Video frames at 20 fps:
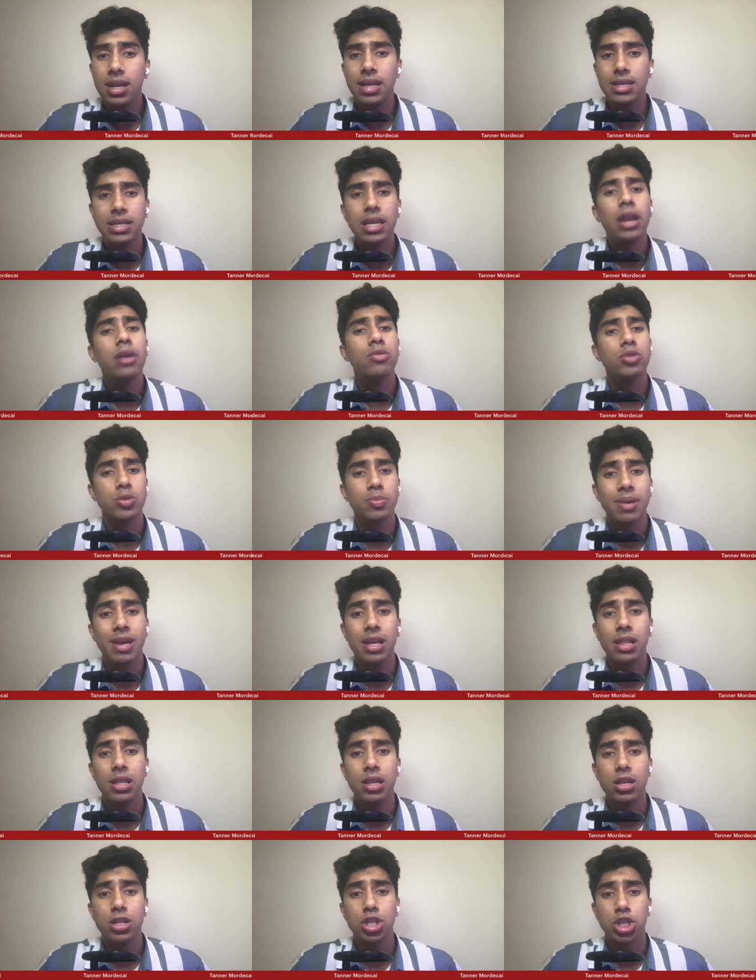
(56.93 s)
and I said I was
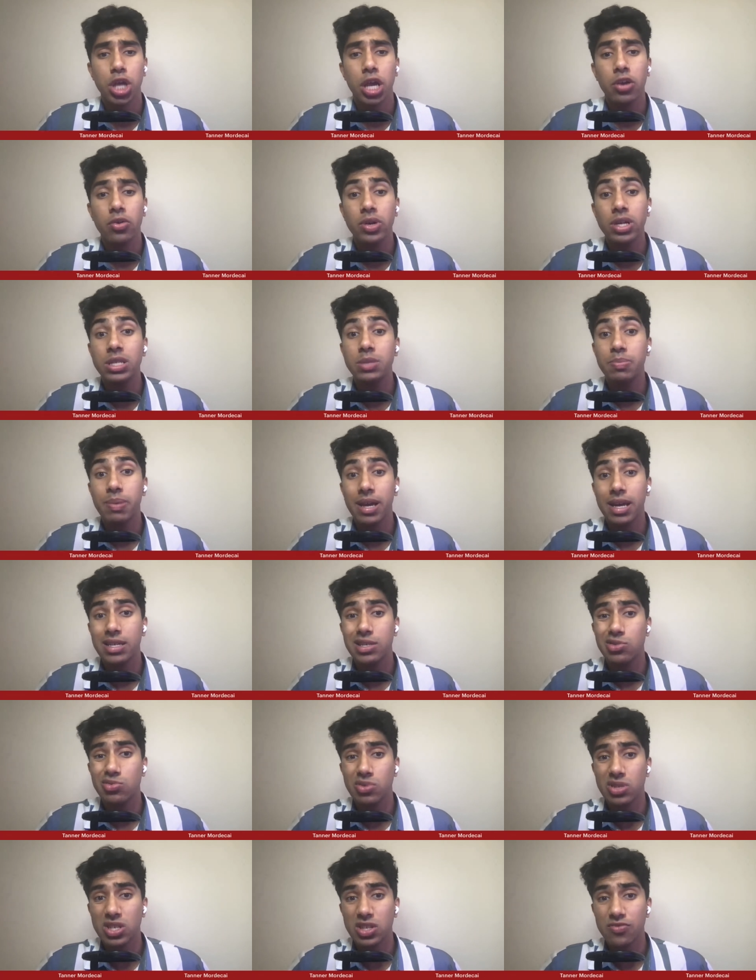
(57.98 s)
being a little generous because
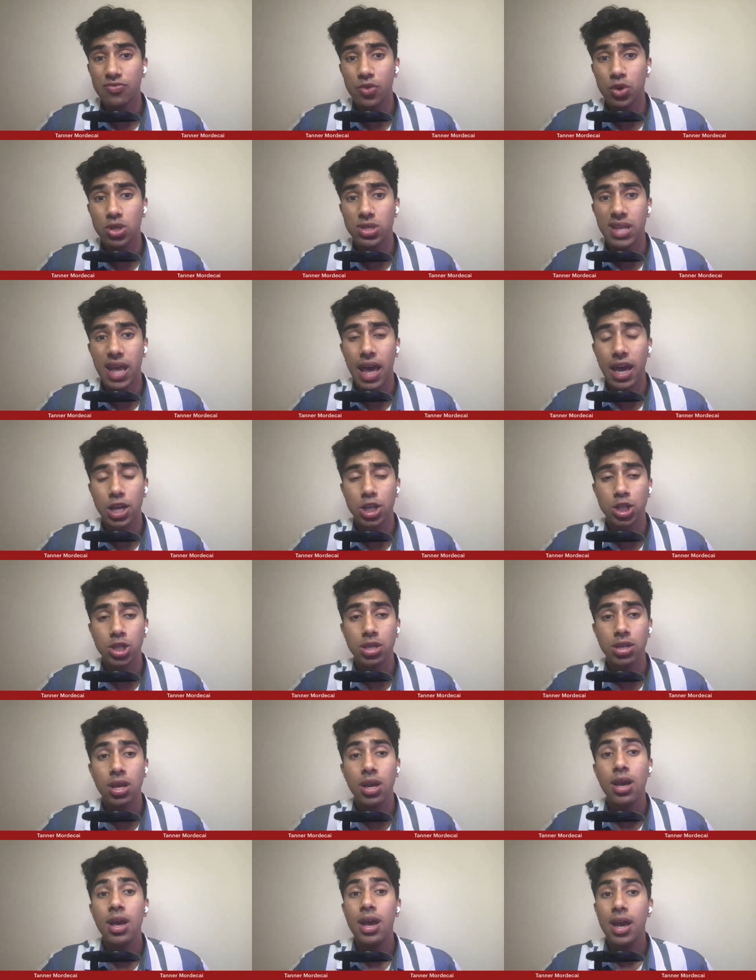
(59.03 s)
it was his first
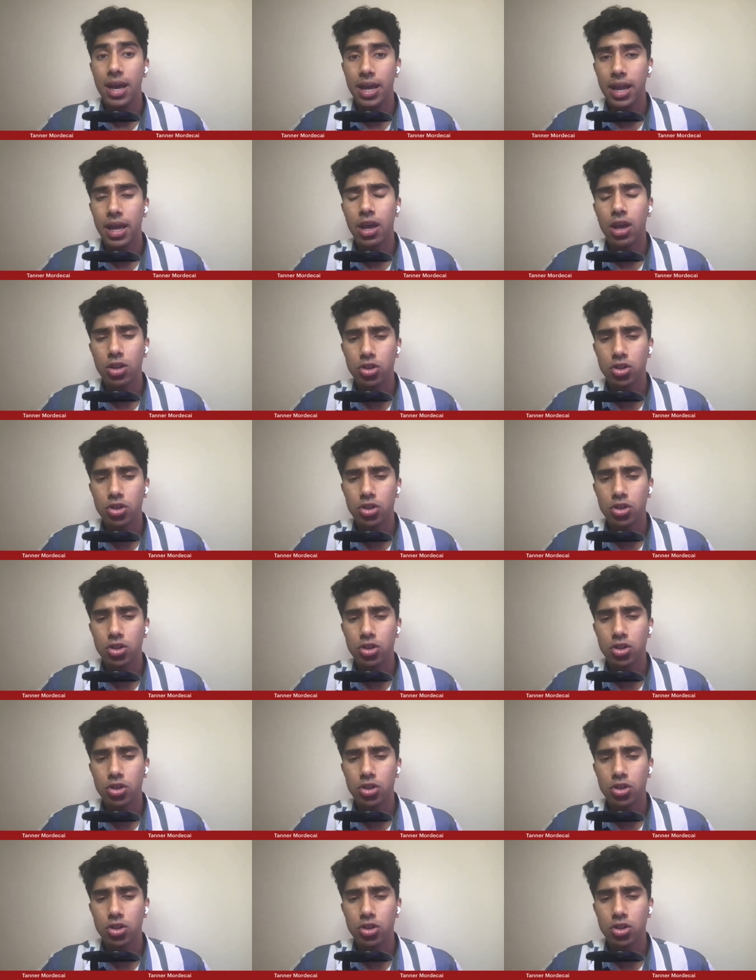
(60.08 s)
action, and I